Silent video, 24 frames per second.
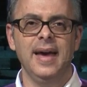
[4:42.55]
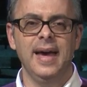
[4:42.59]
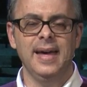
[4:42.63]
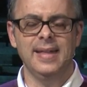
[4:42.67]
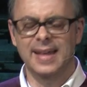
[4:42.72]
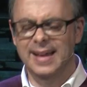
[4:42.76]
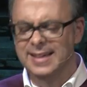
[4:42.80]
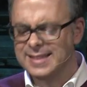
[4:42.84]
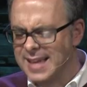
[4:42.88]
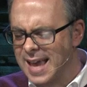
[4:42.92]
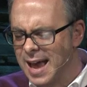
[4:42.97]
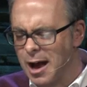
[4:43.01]

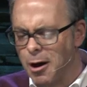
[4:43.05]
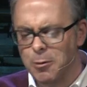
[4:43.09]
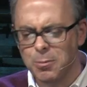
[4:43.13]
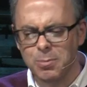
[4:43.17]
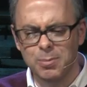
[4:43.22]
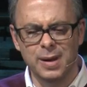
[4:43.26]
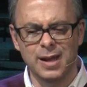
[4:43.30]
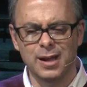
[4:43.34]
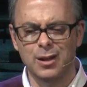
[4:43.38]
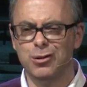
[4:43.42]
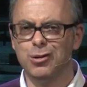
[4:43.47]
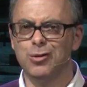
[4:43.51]
that's helped
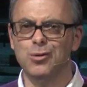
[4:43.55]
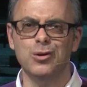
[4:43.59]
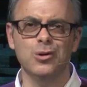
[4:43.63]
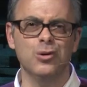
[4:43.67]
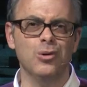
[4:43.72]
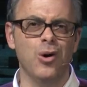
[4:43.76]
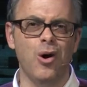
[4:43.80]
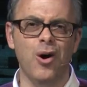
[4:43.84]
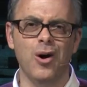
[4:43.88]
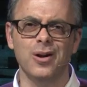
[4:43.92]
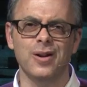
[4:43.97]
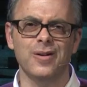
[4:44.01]
me
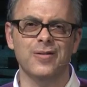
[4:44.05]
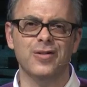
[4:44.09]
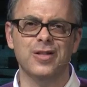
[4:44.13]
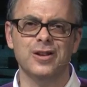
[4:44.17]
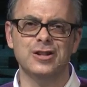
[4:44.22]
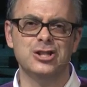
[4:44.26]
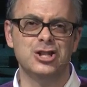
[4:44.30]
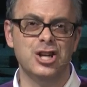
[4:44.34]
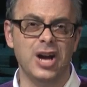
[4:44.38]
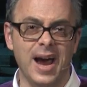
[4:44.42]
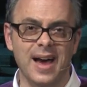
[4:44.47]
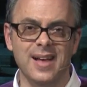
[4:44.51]
through all of
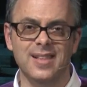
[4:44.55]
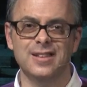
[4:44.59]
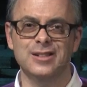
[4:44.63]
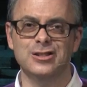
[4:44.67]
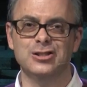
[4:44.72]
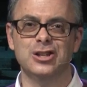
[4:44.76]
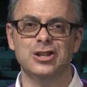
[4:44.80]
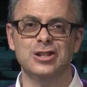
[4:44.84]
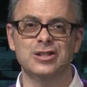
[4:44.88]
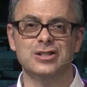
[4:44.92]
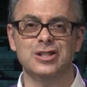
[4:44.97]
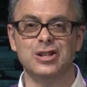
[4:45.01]
the
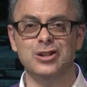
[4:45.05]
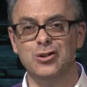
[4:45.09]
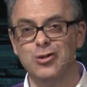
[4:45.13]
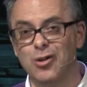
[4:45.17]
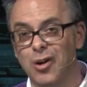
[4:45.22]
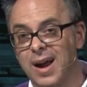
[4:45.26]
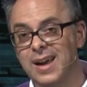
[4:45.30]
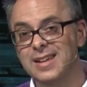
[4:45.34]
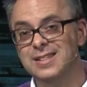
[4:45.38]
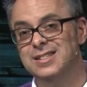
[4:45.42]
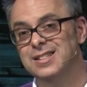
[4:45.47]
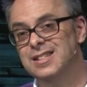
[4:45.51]
challenges and
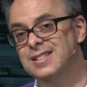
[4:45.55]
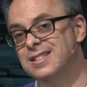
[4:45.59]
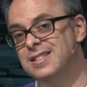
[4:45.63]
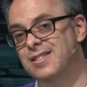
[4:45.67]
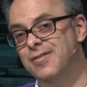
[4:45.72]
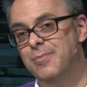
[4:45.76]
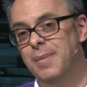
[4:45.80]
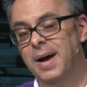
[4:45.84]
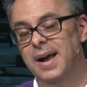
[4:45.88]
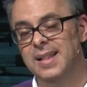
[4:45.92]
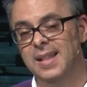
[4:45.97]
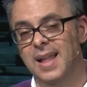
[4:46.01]
crises
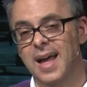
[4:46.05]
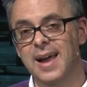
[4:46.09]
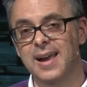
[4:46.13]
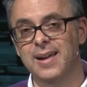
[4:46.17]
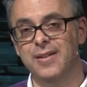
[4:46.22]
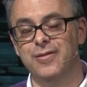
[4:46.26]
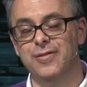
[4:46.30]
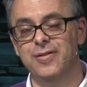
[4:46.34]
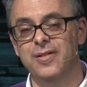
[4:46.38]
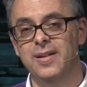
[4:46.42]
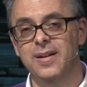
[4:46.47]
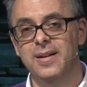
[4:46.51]
of my
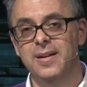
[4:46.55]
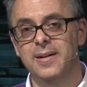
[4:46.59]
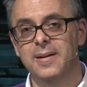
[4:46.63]
life.